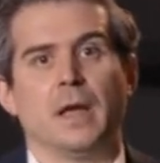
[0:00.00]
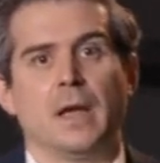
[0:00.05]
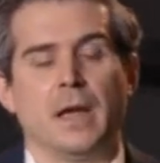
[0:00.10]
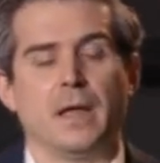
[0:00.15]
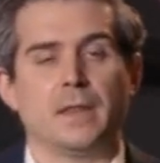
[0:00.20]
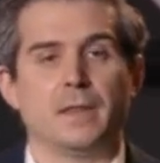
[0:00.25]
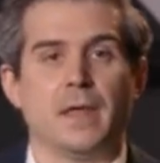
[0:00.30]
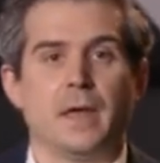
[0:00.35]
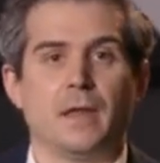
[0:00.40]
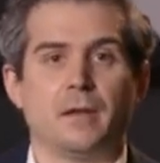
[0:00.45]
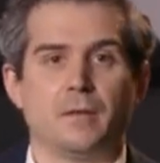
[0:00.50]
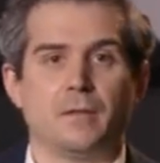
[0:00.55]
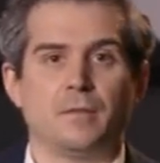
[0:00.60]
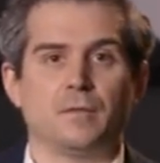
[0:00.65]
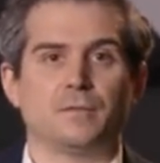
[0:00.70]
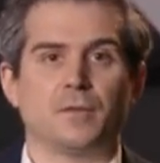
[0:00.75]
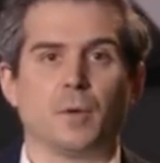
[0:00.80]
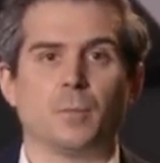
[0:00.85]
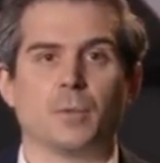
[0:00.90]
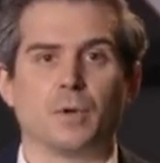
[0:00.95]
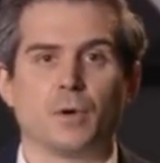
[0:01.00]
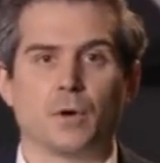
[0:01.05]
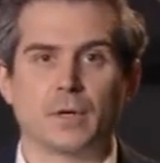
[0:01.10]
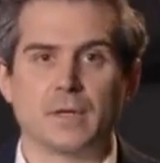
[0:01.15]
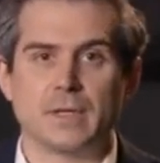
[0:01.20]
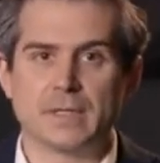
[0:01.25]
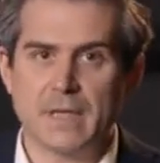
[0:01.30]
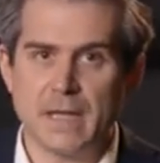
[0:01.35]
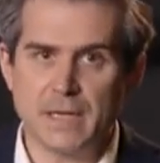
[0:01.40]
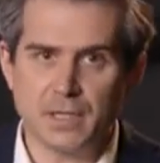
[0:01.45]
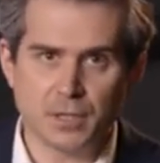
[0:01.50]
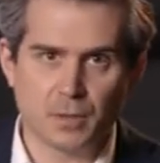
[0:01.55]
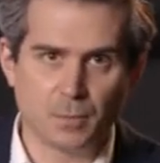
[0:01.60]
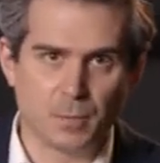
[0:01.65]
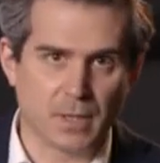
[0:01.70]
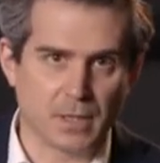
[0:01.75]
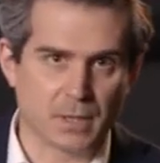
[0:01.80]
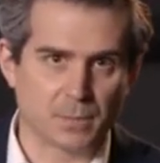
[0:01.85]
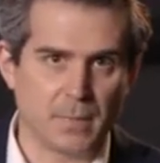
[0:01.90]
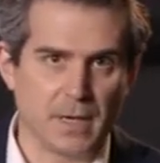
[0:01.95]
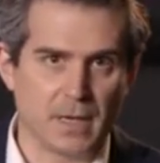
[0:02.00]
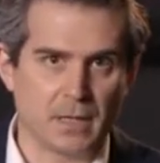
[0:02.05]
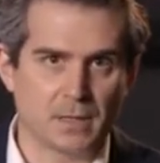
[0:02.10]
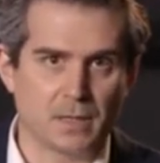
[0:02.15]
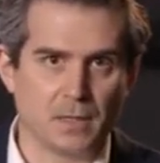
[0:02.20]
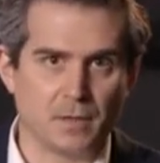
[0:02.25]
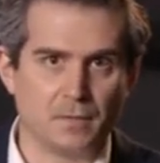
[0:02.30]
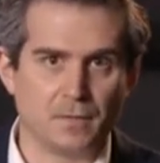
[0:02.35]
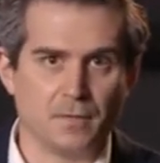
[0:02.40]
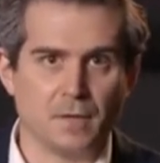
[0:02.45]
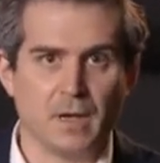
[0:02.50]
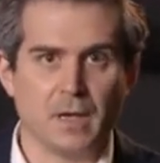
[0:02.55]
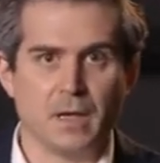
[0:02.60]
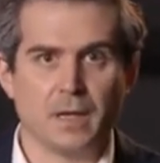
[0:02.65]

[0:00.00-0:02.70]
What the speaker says: And then from an organization perspective,